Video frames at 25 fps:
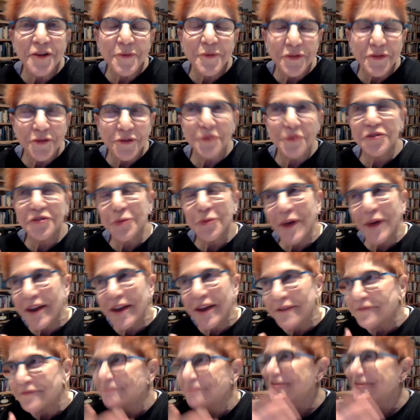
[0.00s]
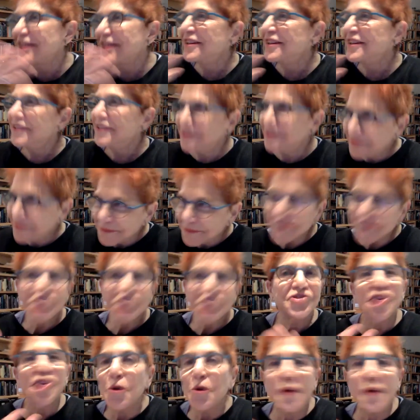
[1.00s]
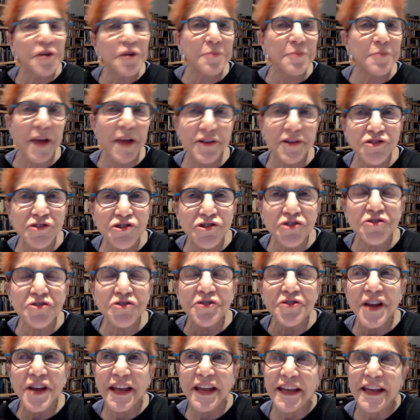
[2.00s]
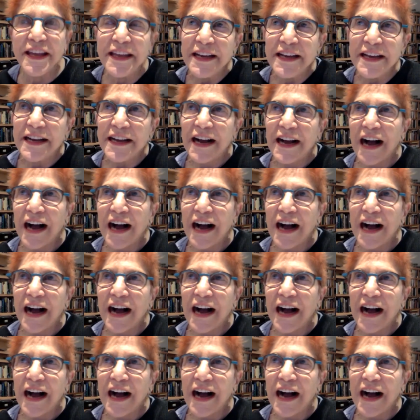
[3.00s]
with you is a way of showing you my journey.